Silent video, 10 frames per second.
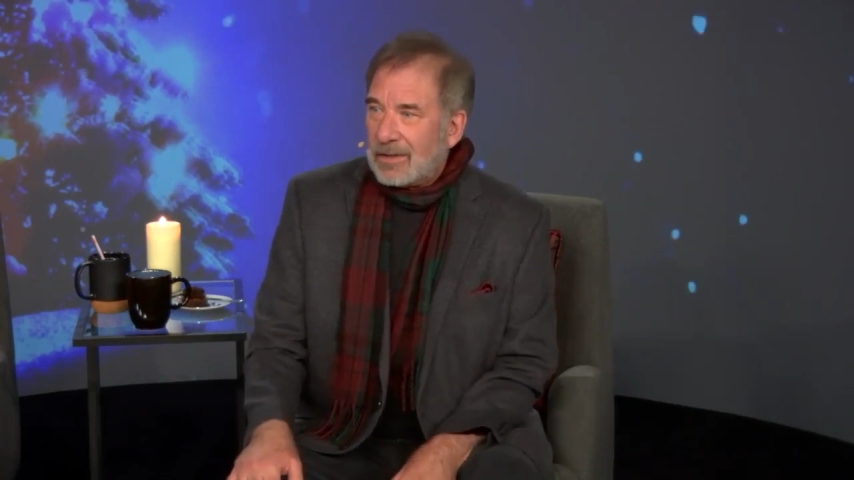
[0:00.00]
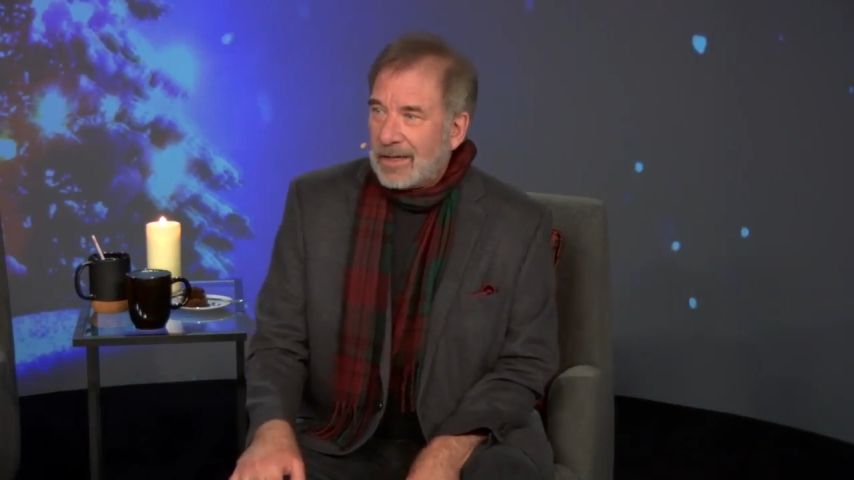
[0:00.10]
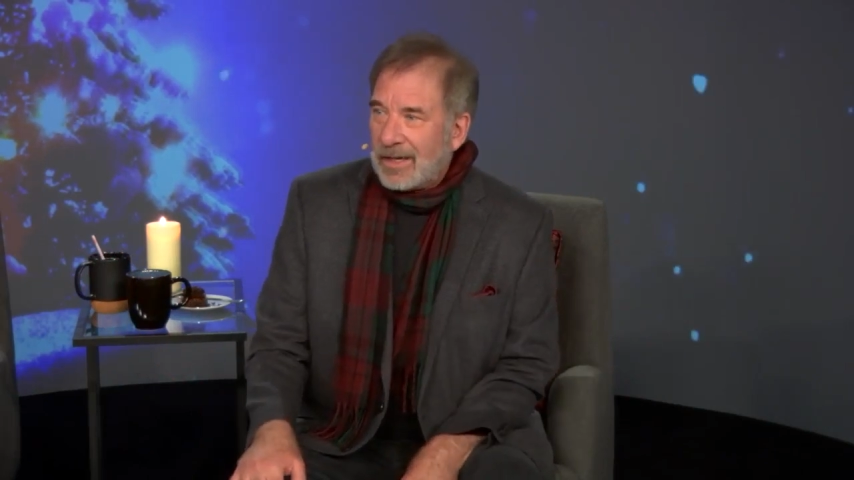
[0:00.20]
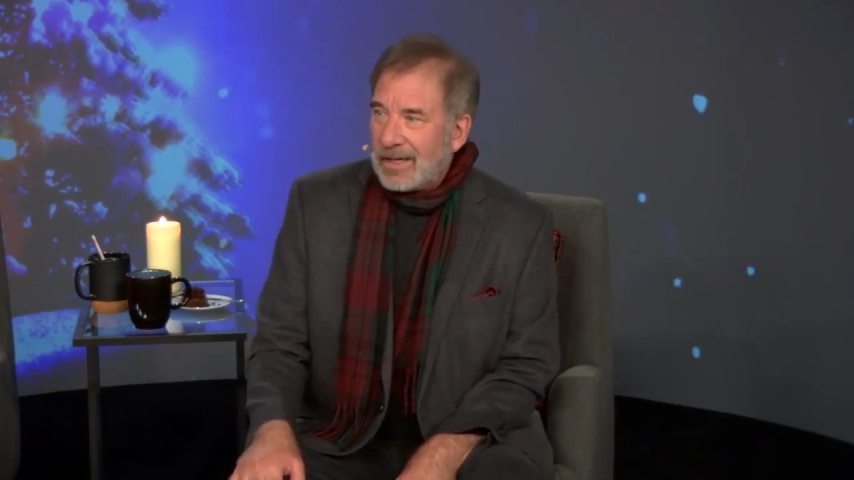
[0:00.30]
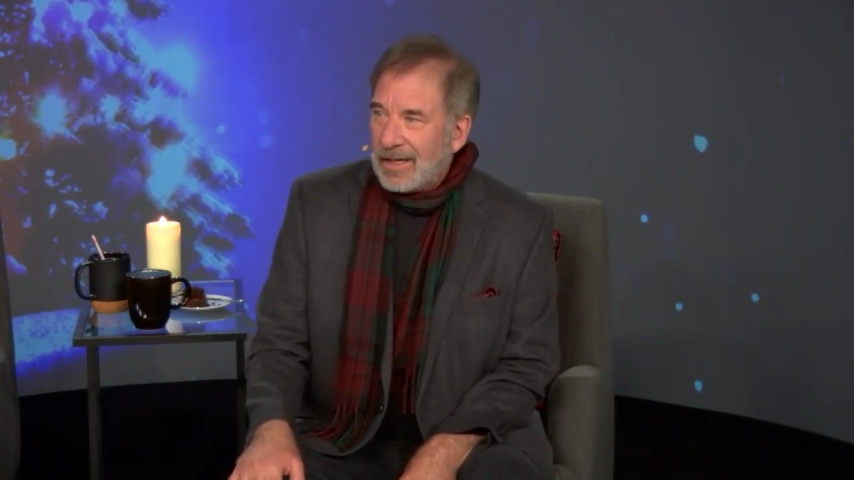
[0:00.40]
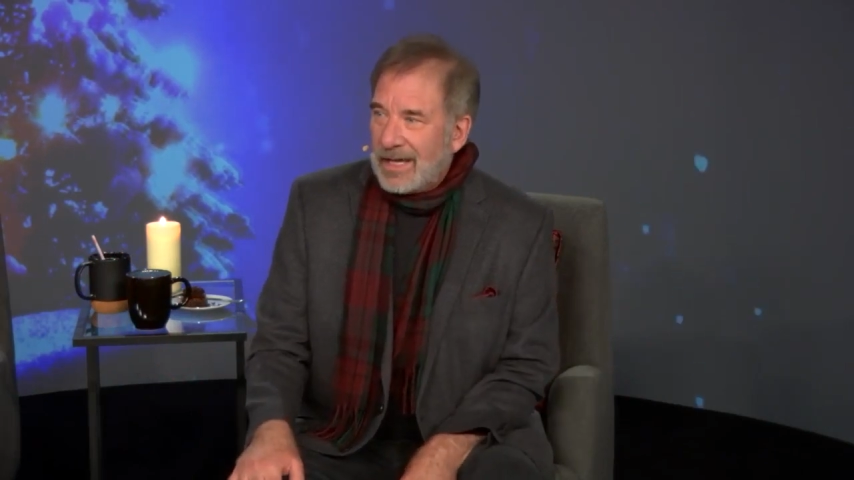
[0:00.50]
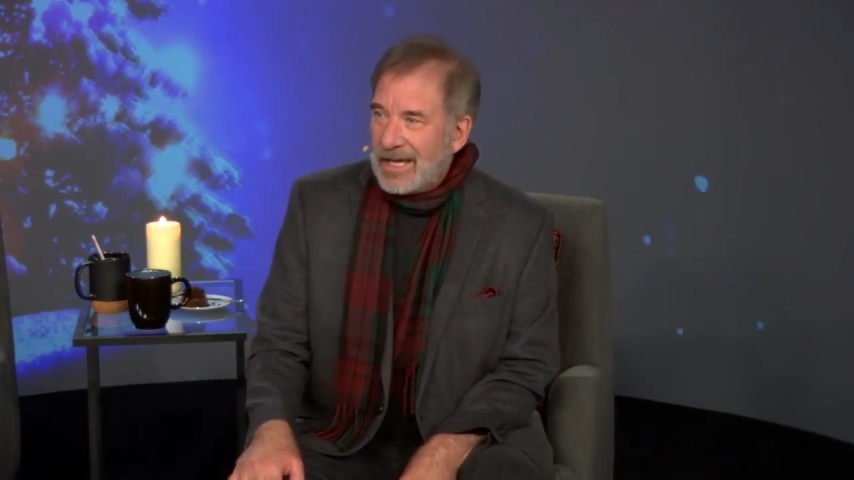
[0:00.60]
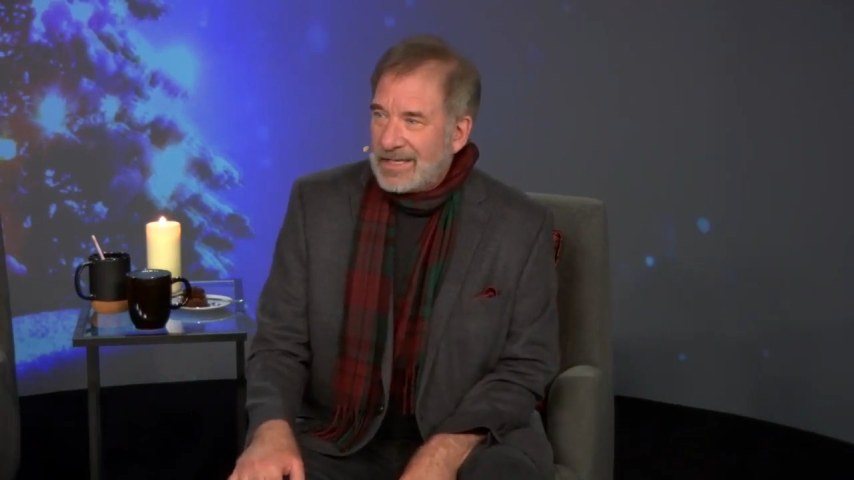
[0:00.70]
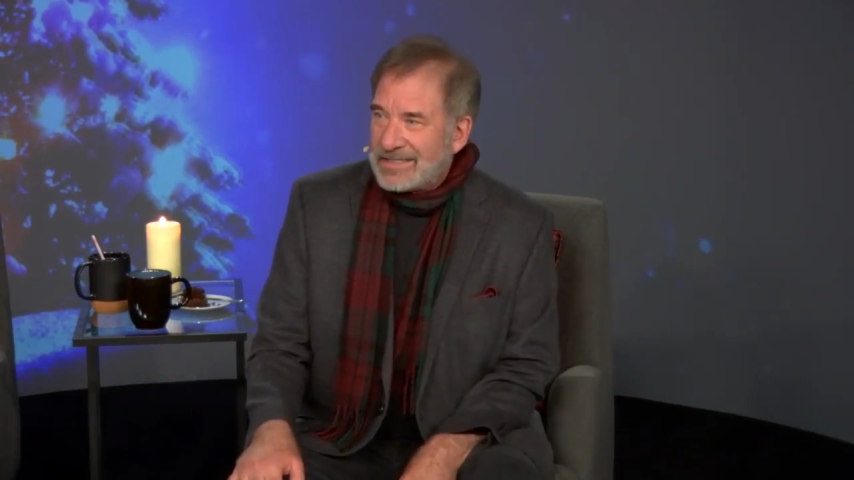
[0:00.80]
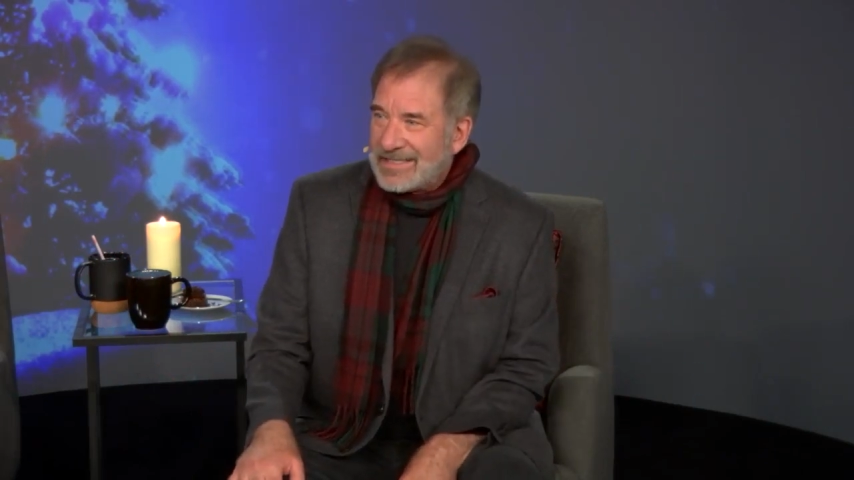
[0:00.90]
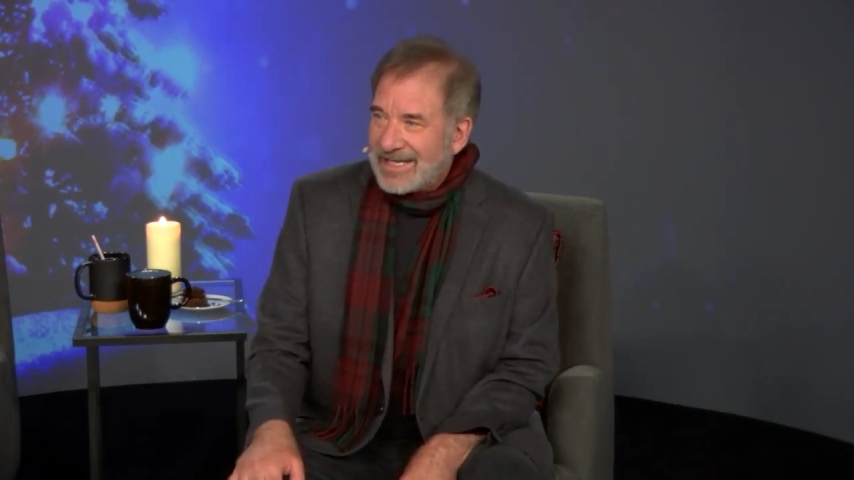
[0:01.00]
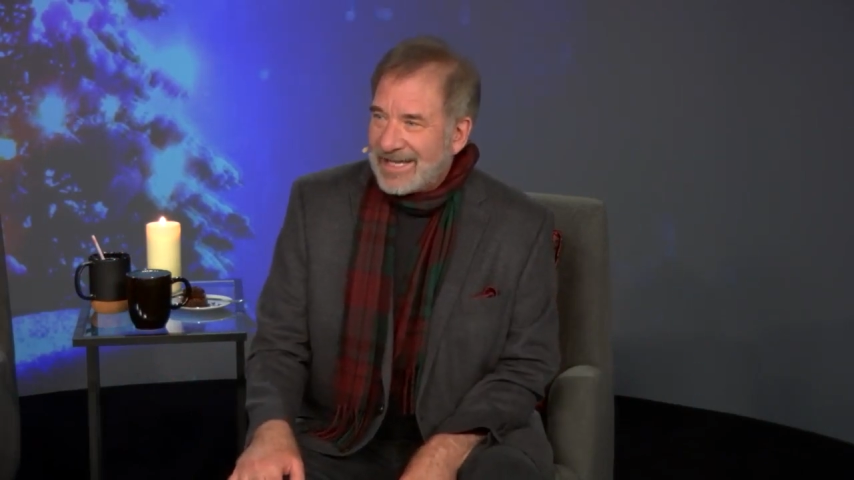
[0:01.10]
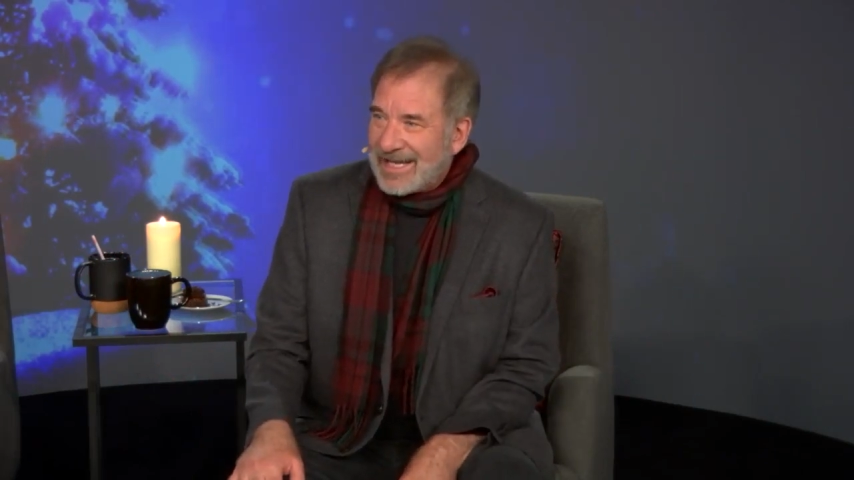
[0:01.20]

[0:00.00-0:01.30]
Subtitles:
It